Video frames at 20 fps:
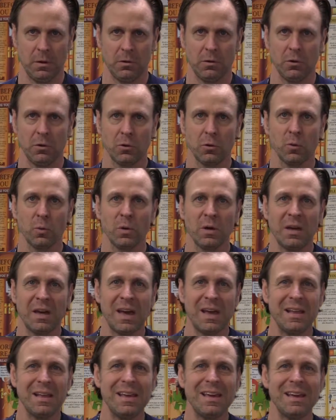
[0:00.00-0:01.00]
to
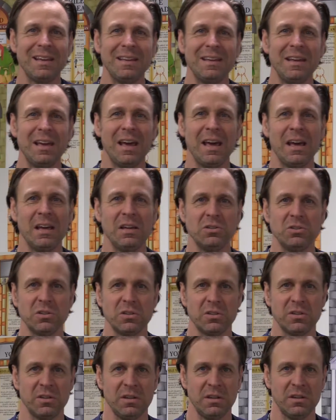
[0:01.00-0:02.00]
create any
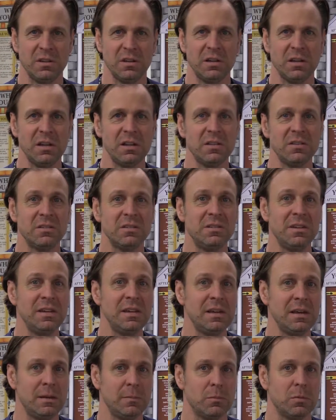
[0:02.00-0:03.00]
agency that it
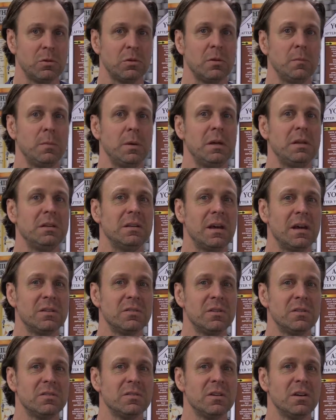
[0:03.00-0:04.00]
deems to be
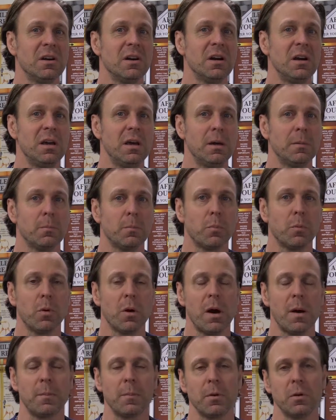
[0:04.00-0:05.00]
necessary and
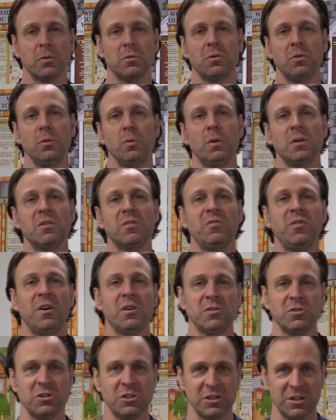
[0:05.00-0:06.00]
proper to its
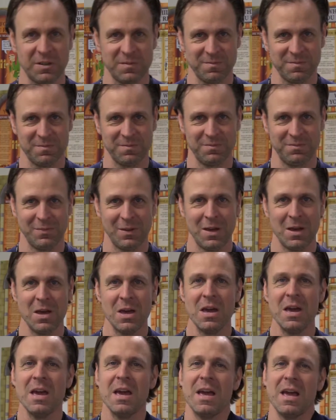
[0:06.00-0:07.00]
functioning.
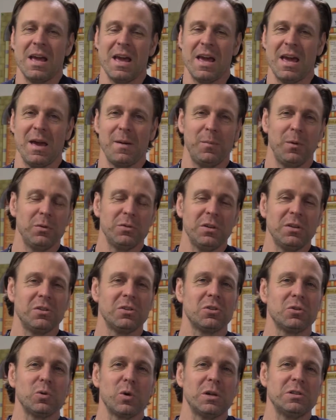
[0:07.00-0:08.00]

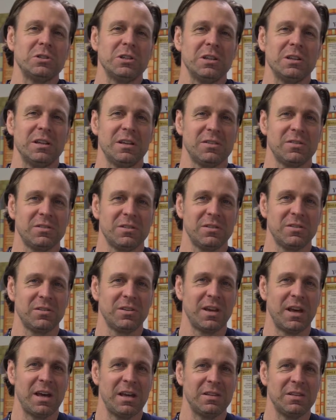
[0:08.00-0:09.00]
Hamilton's stretching this to
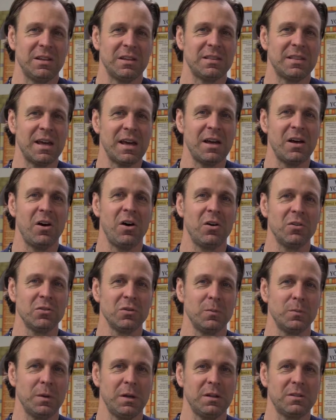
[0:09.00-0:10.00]
say that that
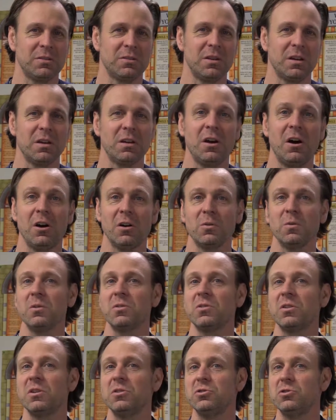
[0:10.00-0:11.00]
also means that
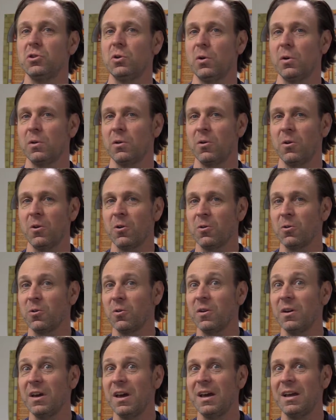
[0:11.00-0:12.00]
Congress can charter or
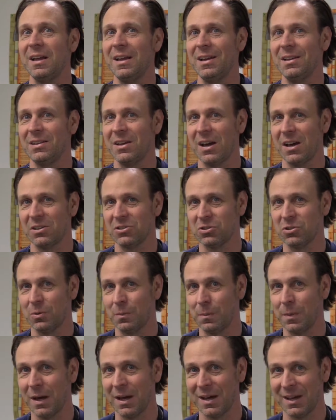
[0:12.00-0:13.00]
create a national
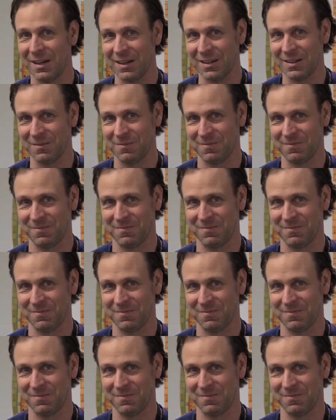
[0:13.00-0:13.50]
bank.